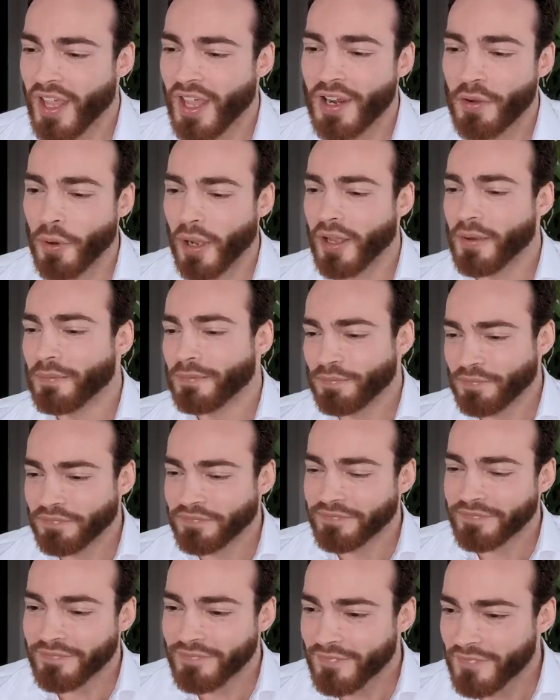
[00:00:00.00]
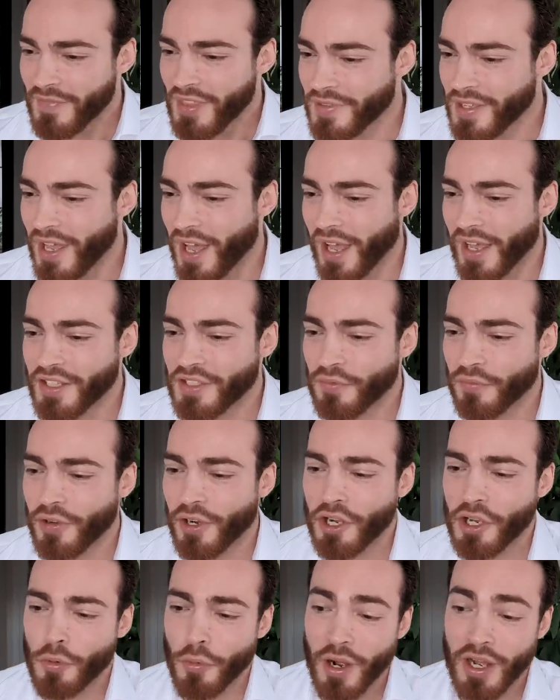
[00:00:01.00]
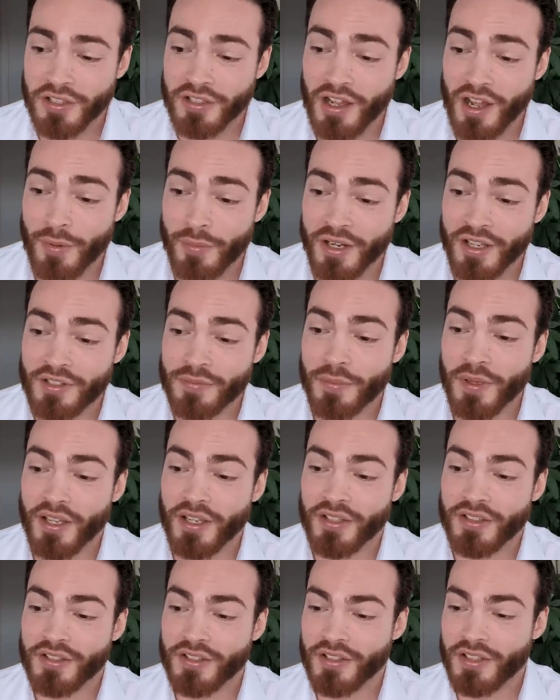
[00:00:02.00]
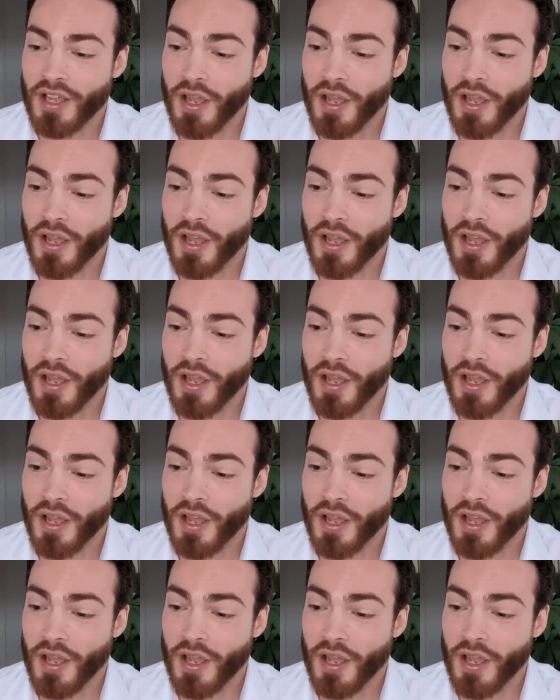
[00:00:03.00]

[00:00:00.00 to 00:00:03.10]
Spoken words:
Anyway, yeah, it's very quad dominant because